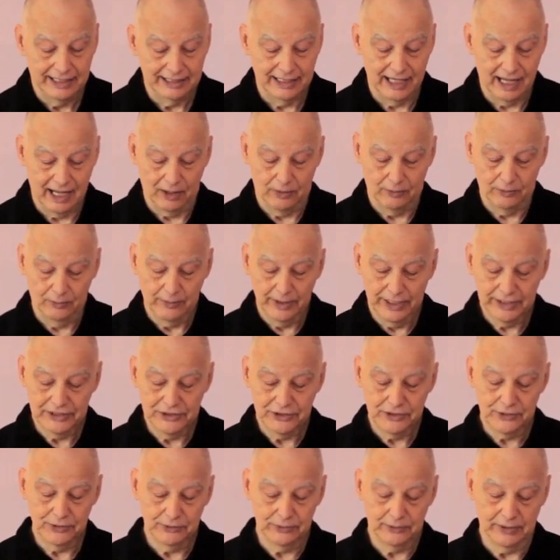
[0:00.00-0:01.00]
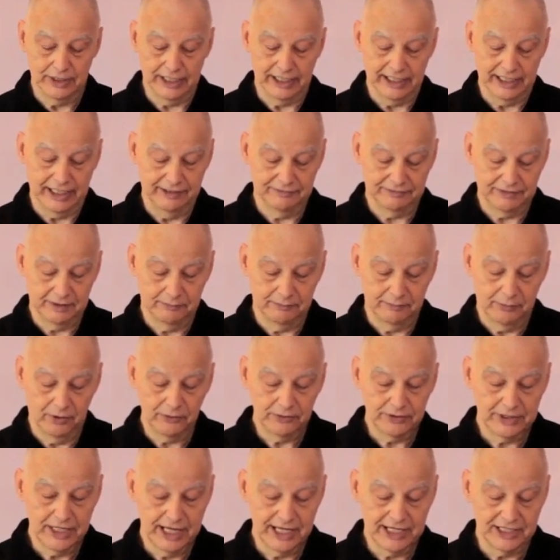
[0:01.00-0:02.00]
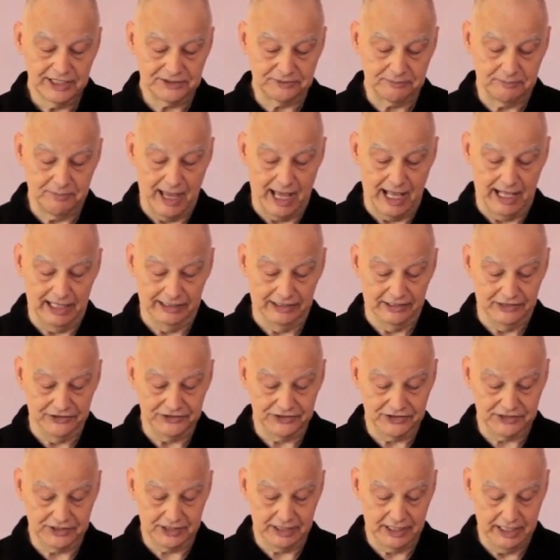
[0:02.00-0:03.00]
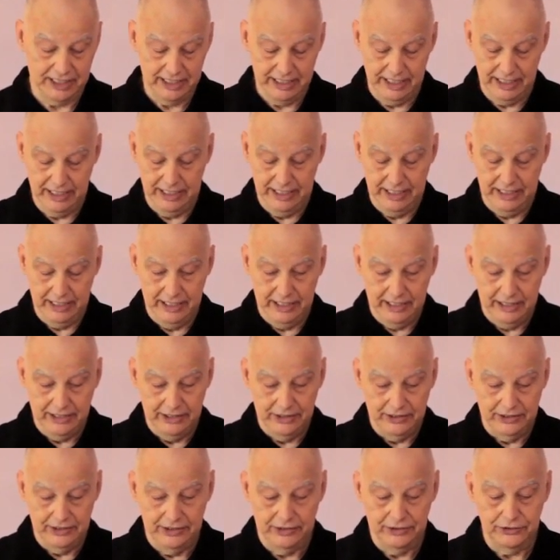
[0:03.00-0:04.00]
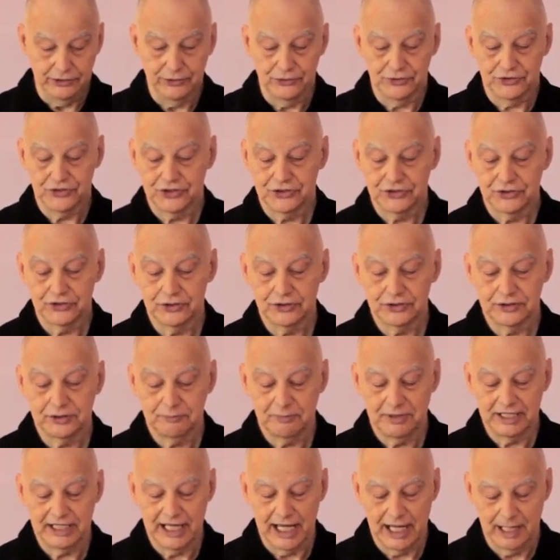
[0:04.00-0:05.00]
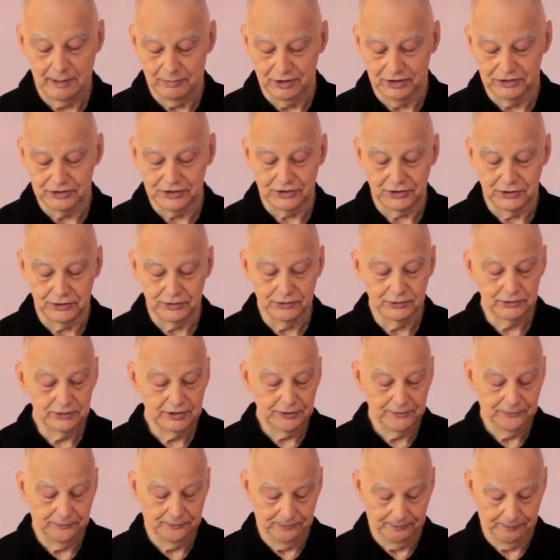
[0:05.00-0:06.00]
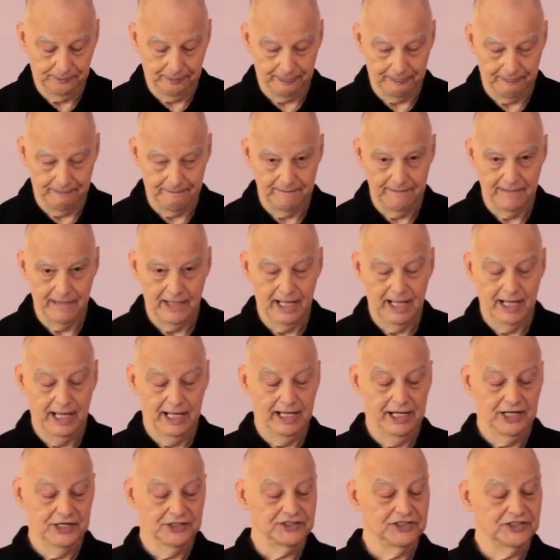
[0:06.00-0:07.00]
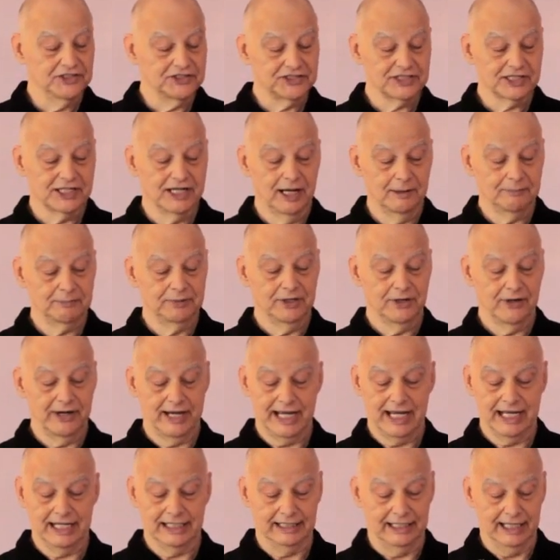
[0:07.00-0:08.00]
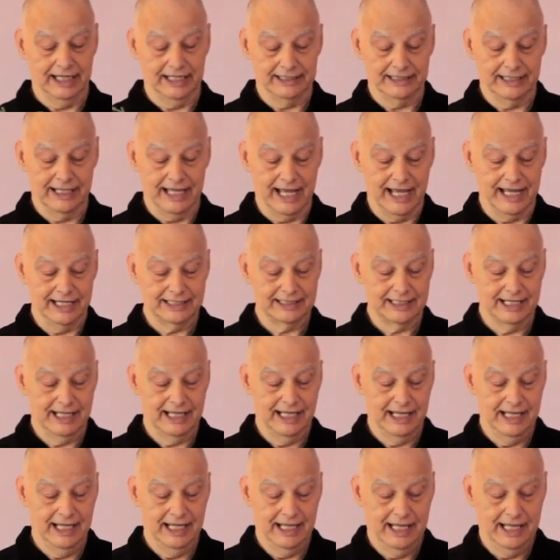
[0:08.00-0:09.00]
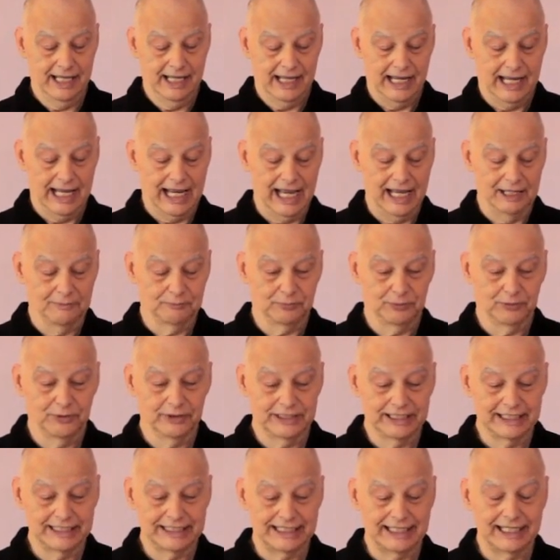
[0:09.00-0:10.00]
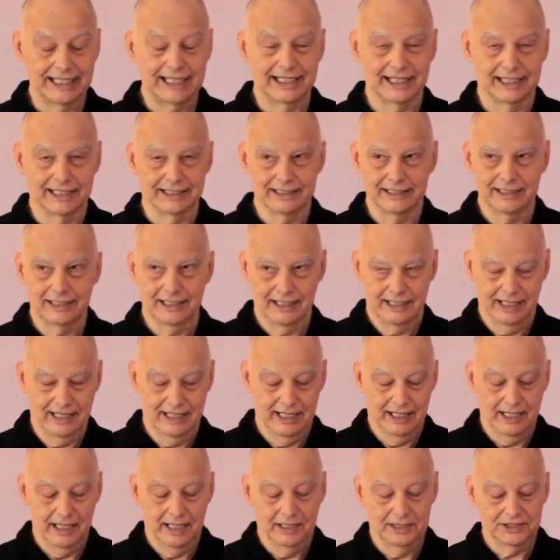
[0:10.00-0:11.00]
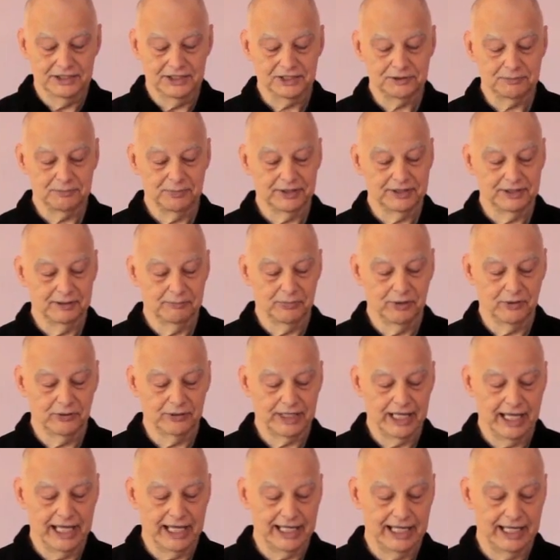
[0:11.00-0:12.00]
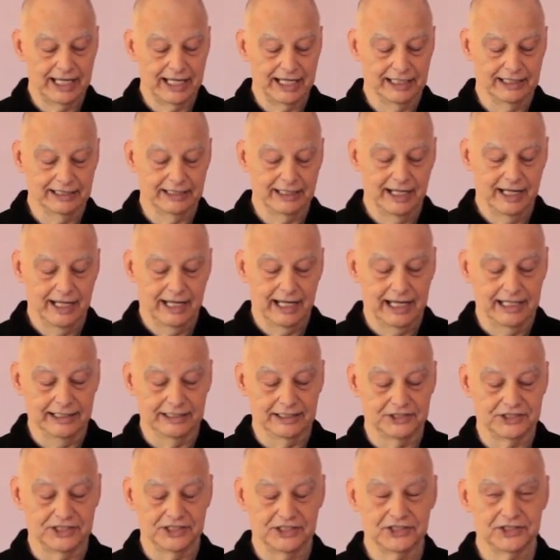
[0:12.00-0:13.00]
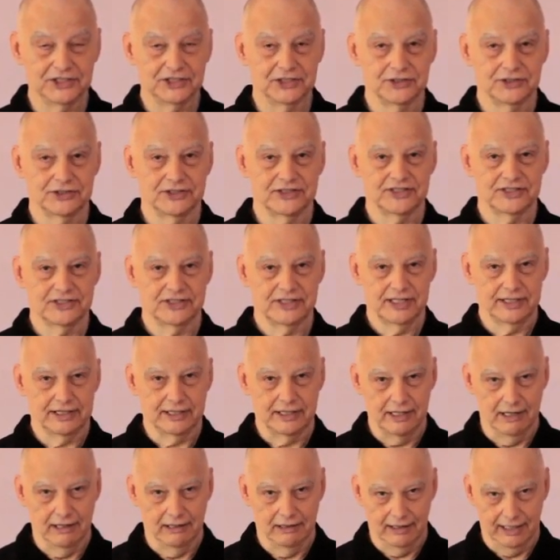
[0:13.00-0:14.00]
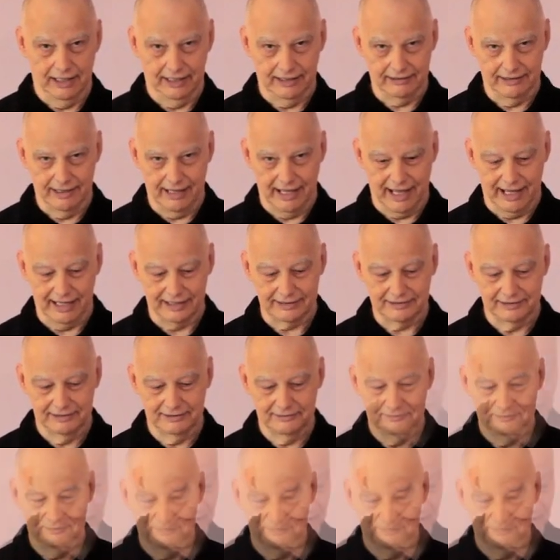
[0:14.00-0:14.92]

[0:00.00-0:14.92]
Now, when if the bouquet is balanced, you should be able to just cup your hand like that and put it in. Just put the bouquet in, and it just should sit there like that.